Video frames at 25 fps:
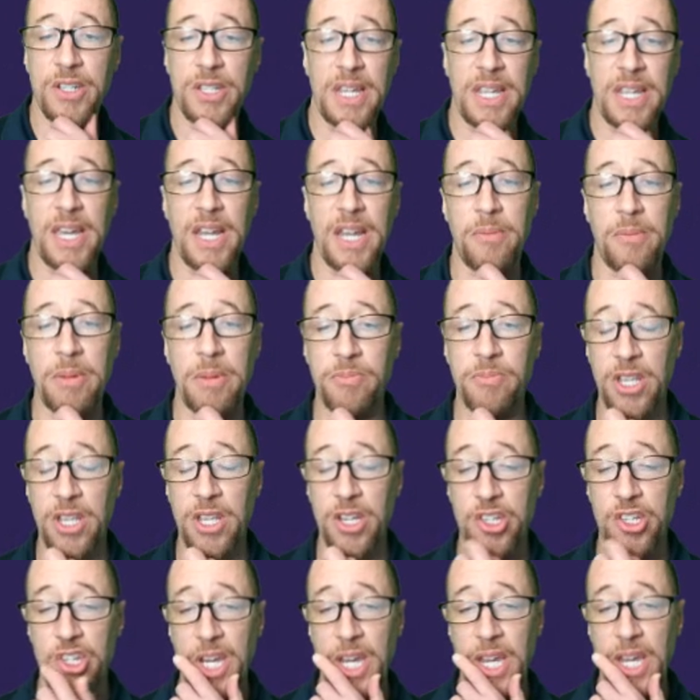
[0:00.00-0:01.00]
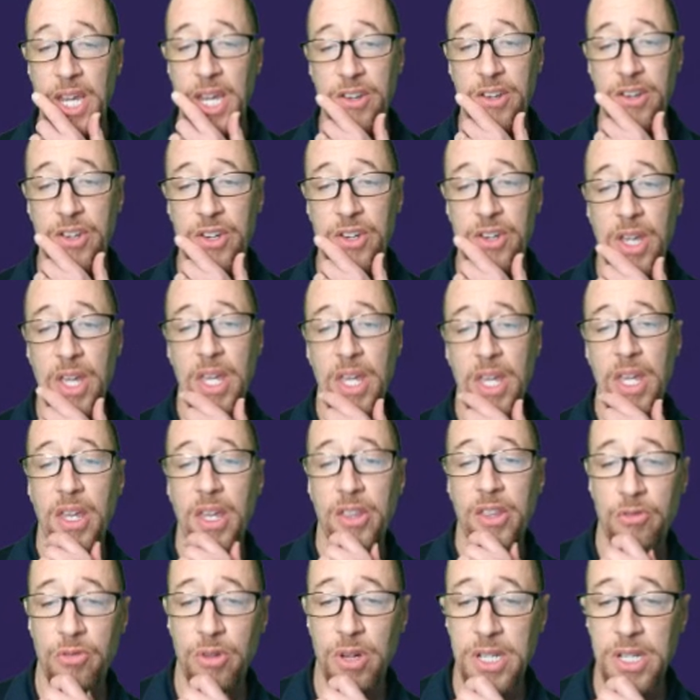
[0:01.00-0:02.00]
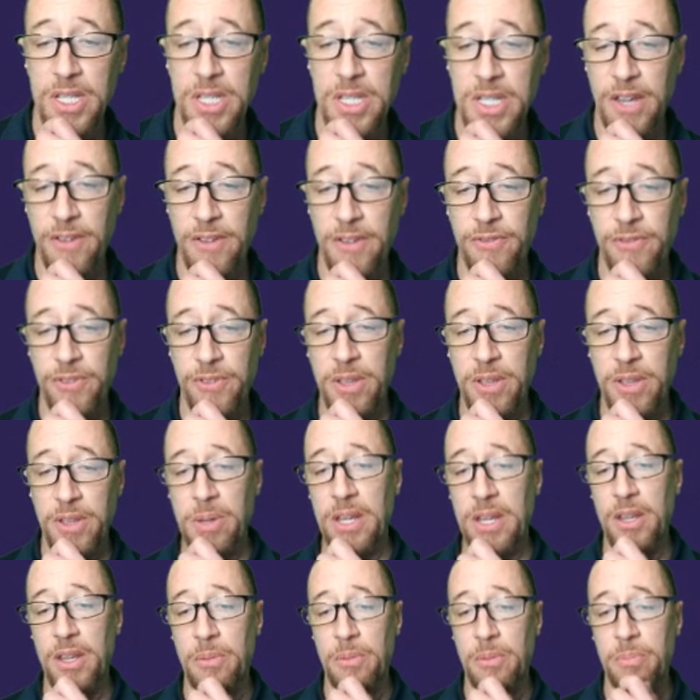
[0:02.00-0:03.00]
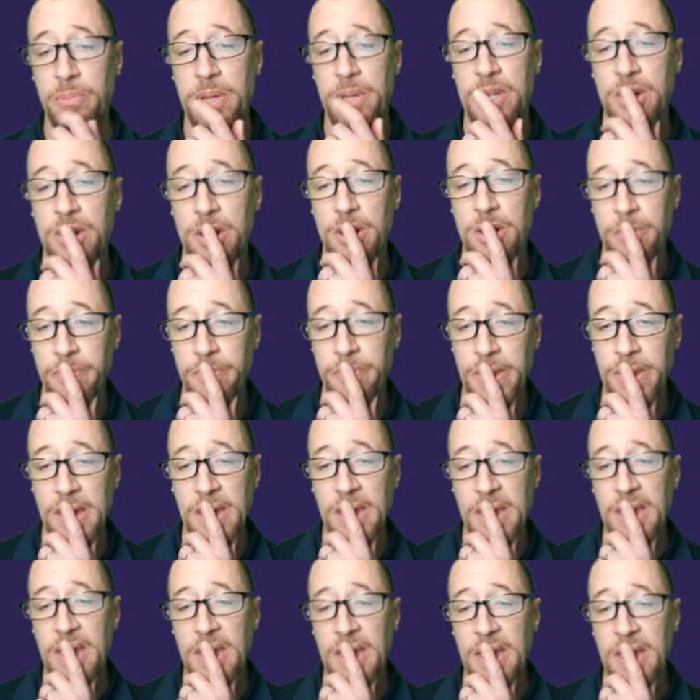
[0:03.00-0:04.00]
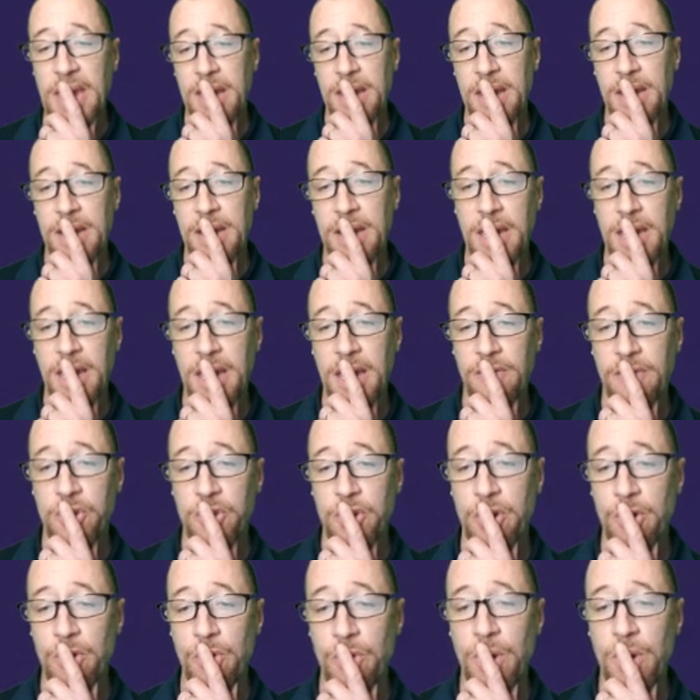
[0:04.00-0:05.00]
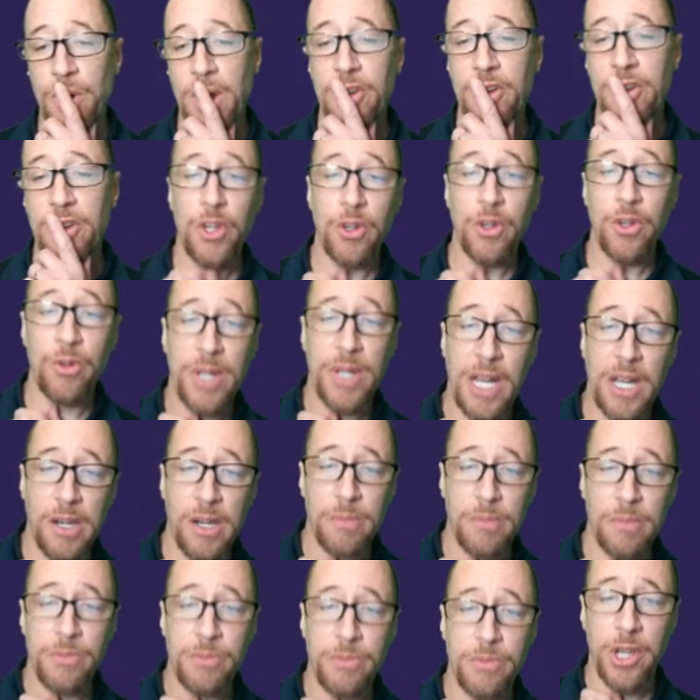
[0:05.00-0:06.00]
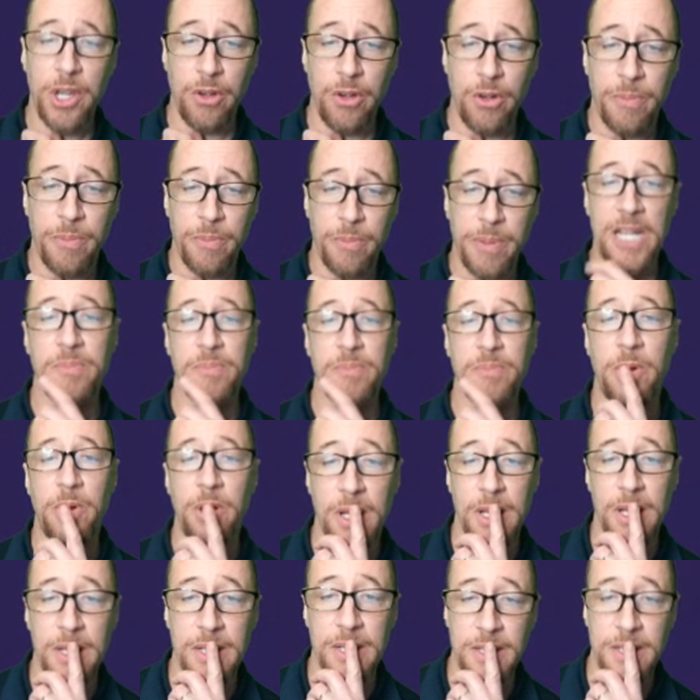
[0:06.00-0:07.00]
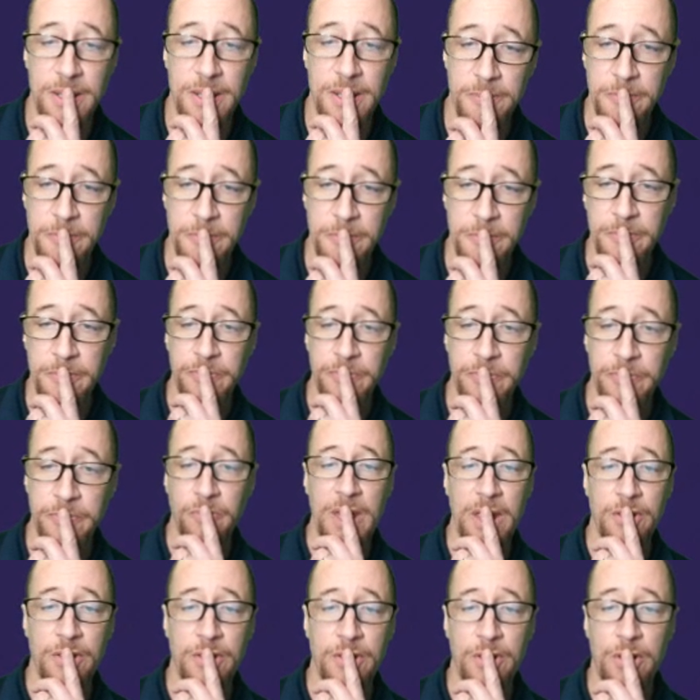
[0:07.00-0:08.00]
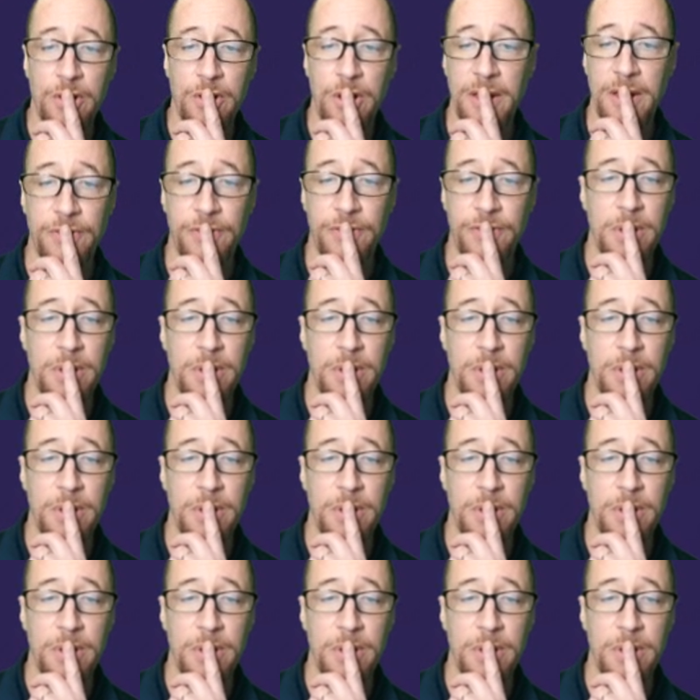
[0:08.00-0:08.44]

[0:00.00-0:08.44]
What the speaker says: again, I'm up the exchange. The rook is definitely better than a bishop. And I have two, count them, two passed pawns. So I have